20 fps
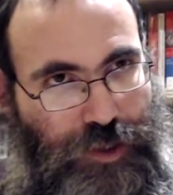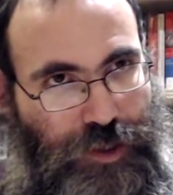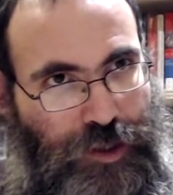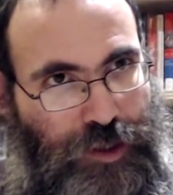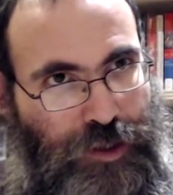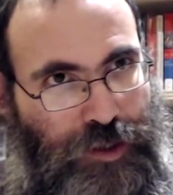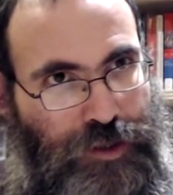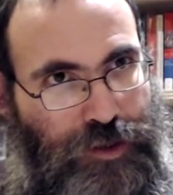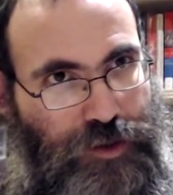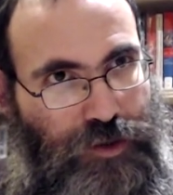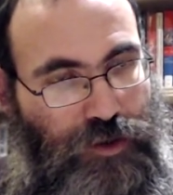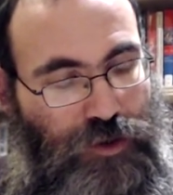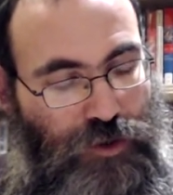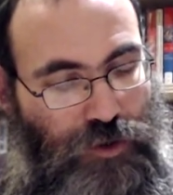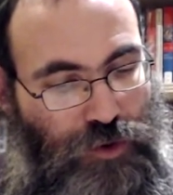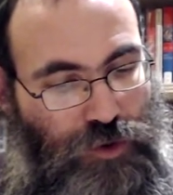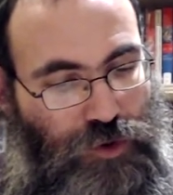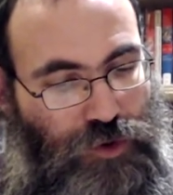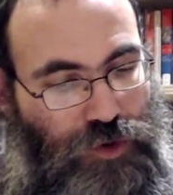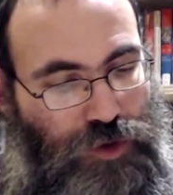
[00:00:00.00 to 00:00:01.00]
is
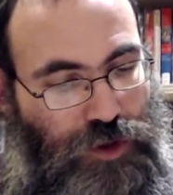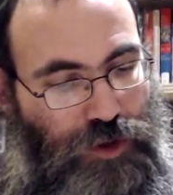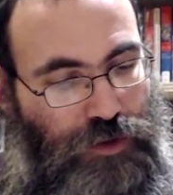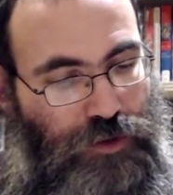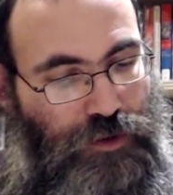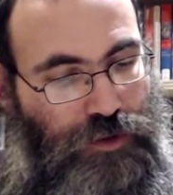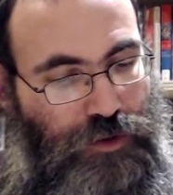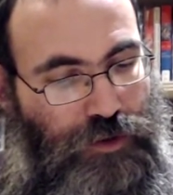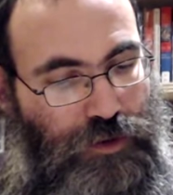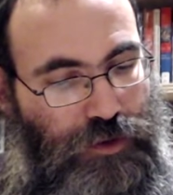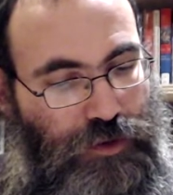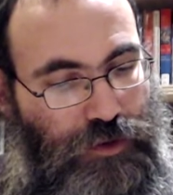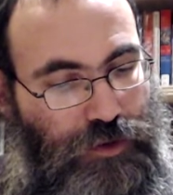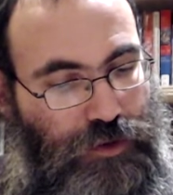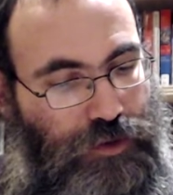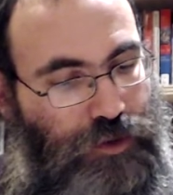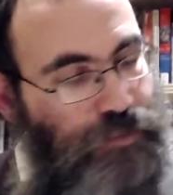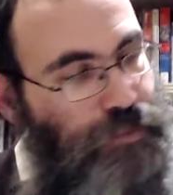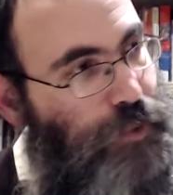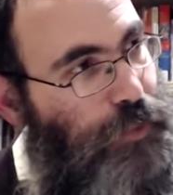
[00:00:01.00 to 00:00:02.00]
also
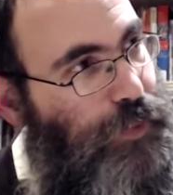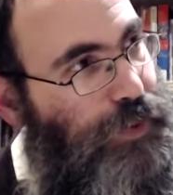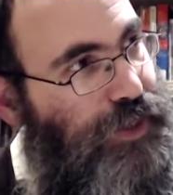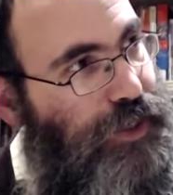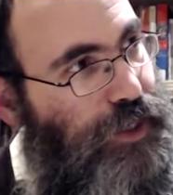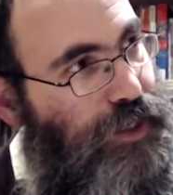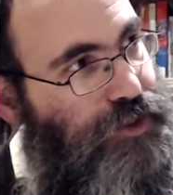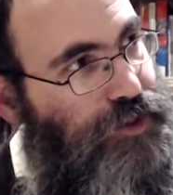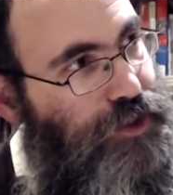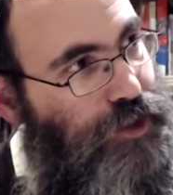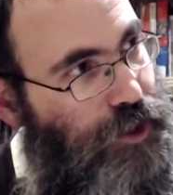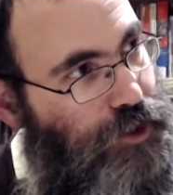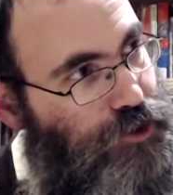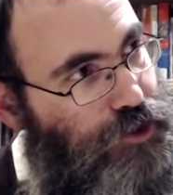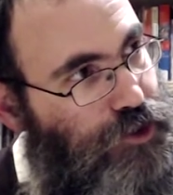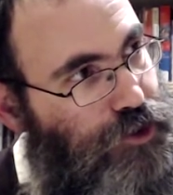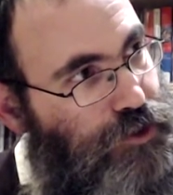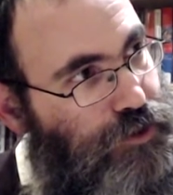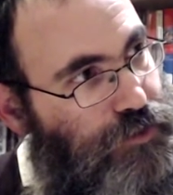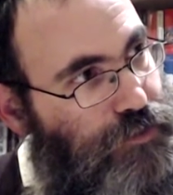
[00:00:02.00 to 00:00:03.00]
the Bechinas
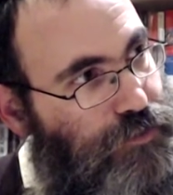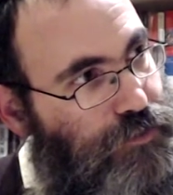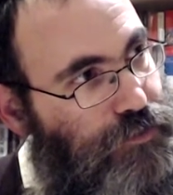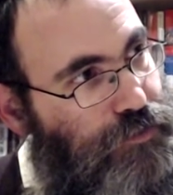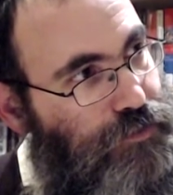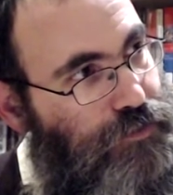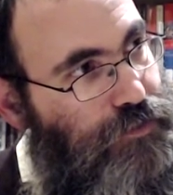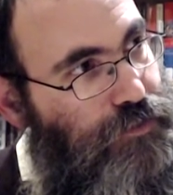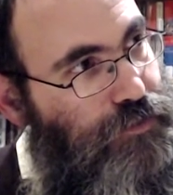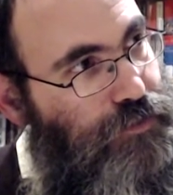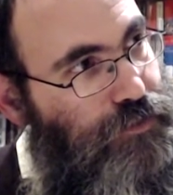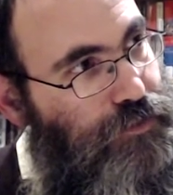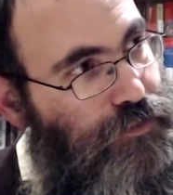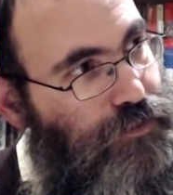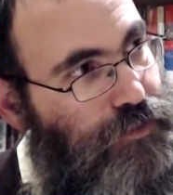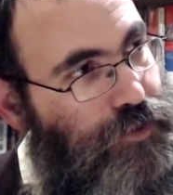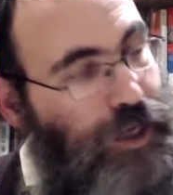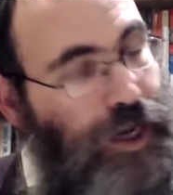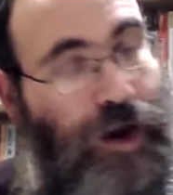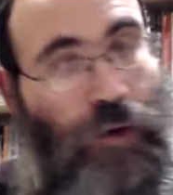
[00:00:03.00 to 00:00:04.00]
Yesh.
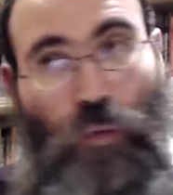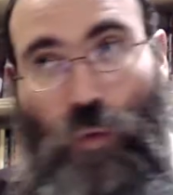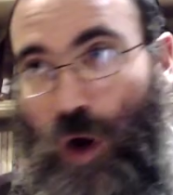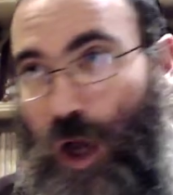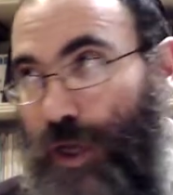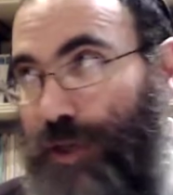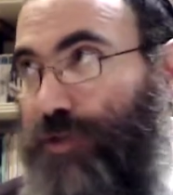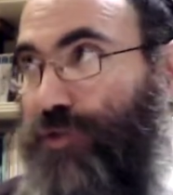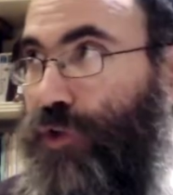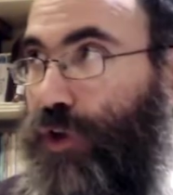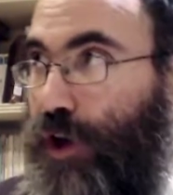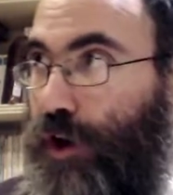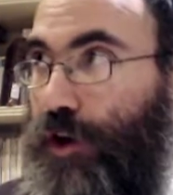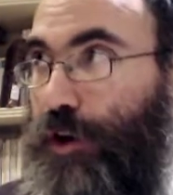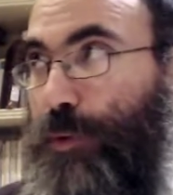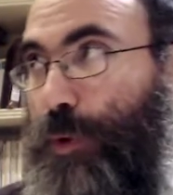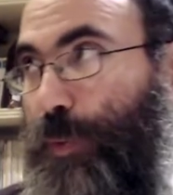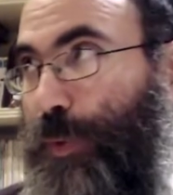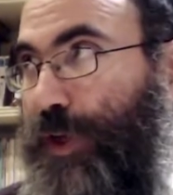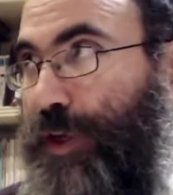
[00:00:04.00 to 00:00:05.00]
And why is the Oir
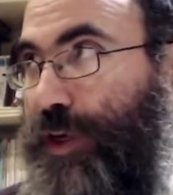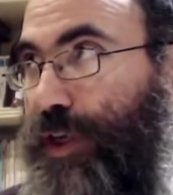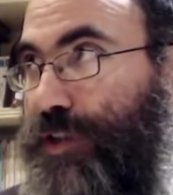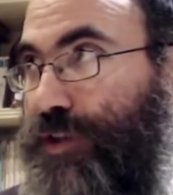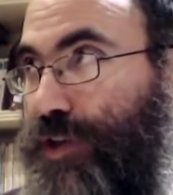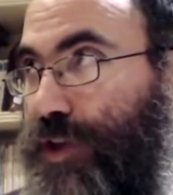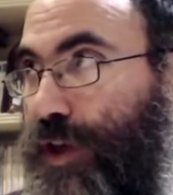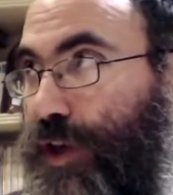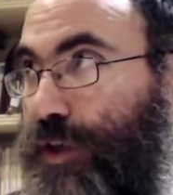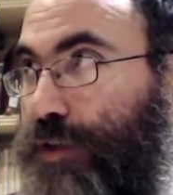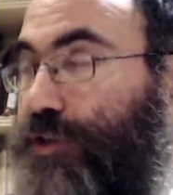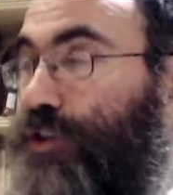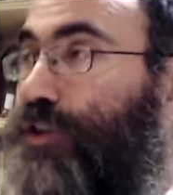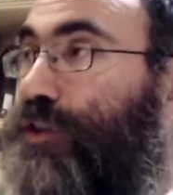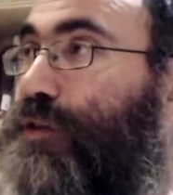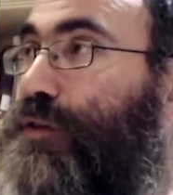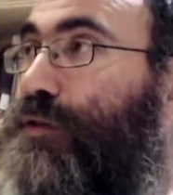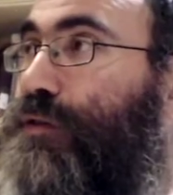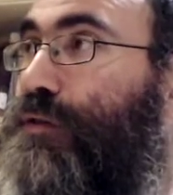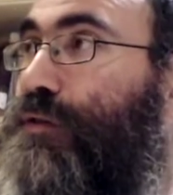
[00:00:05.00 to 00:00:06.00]
the Bechinas Yesh?
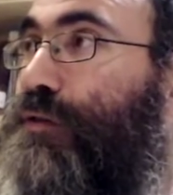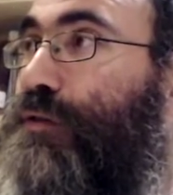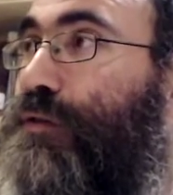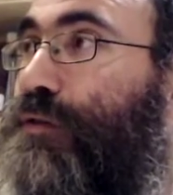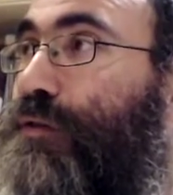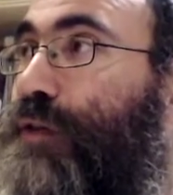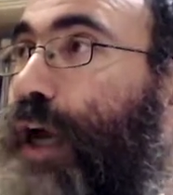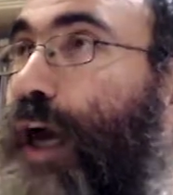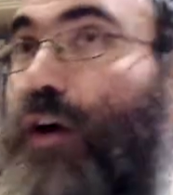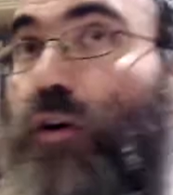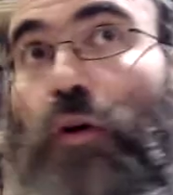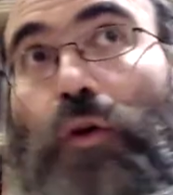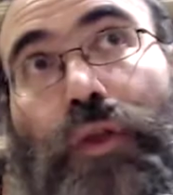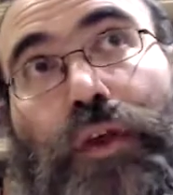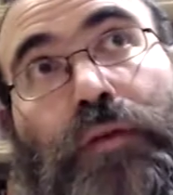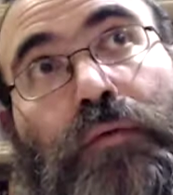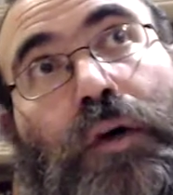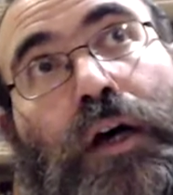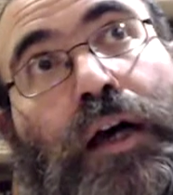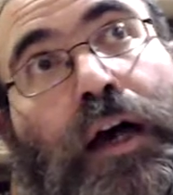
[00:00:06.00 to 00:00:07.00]
Our whole
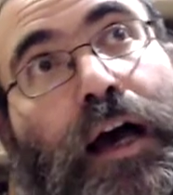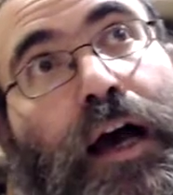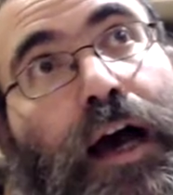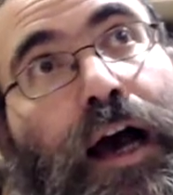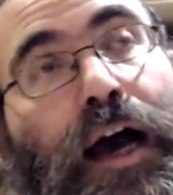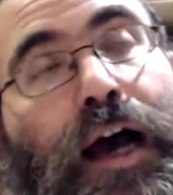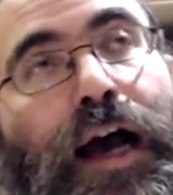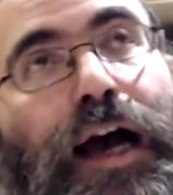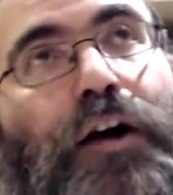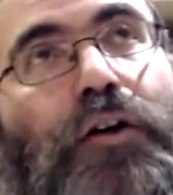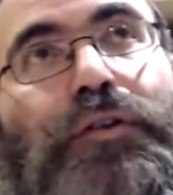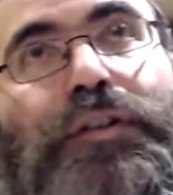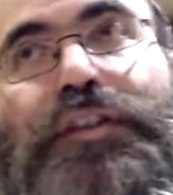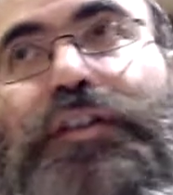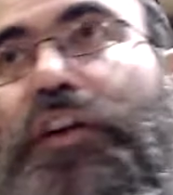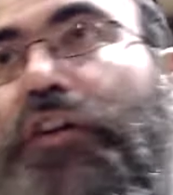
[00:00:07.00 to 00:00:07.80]
thing was, how is